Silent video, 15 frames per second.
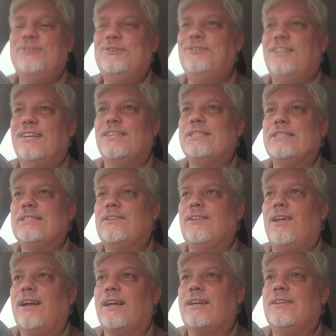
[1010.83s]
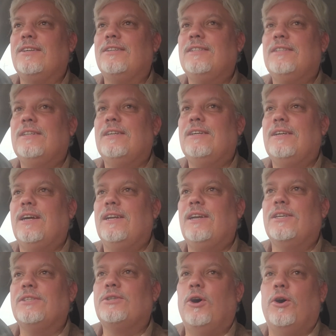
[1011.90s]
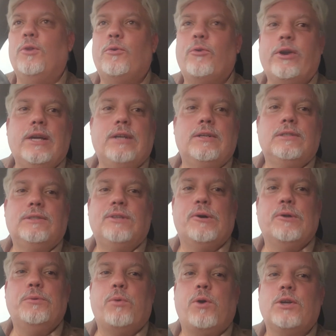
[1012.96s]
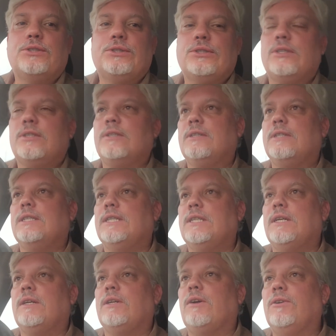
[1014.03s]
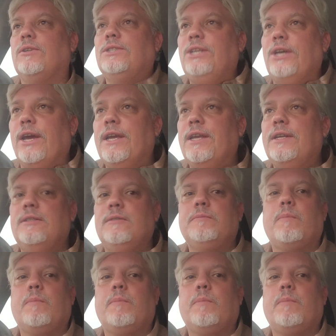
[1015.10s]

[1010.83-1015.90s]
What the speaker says: who doesn't like a nice gold ring, gold watch, gold chain?